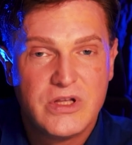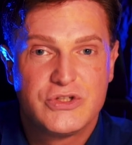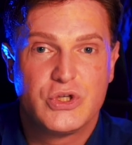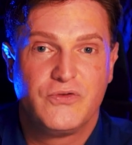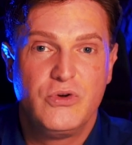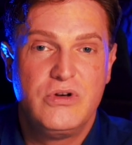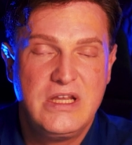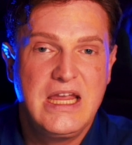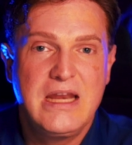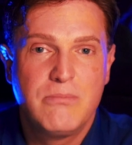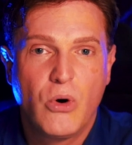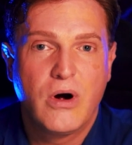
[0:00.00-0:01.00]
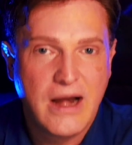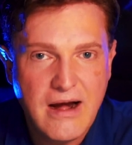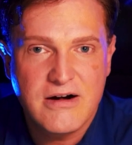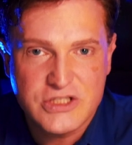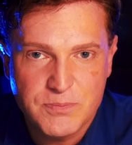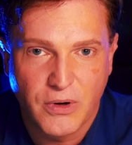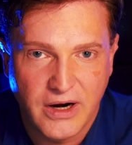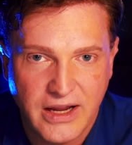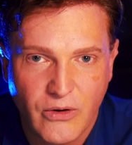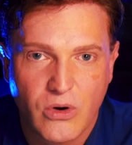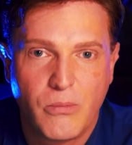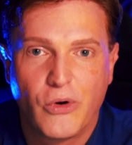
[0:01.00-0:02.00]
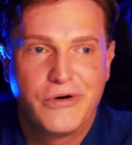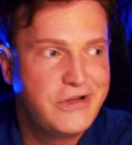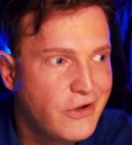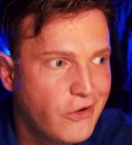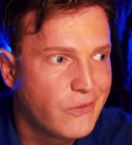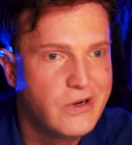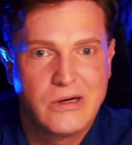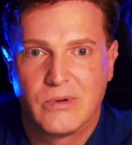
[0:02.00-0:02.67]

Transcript: So if you need more hairspray or more deodorant